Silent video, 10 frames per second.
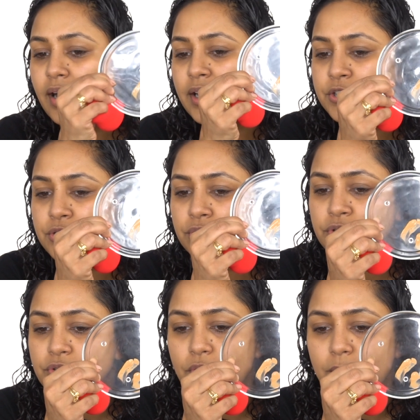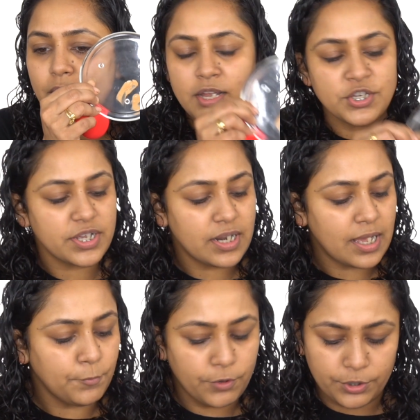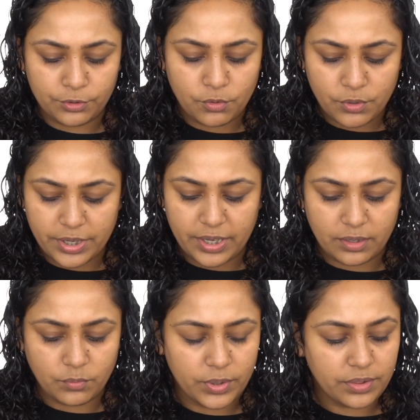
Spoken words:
I took so much, and I'm going to go in